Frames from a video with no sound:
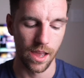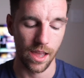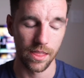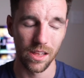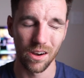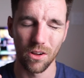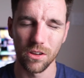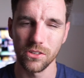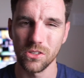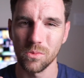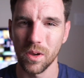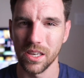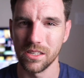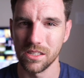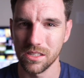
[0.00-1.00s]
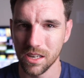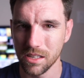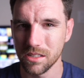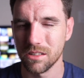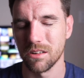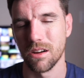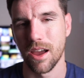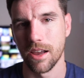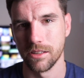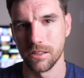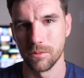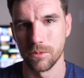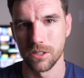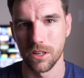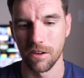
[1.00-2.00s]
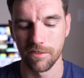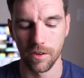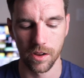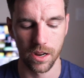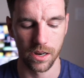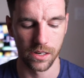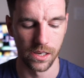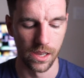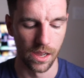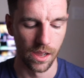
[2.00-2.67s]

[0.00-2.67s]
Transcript: and then also my sensor had some stuff on it.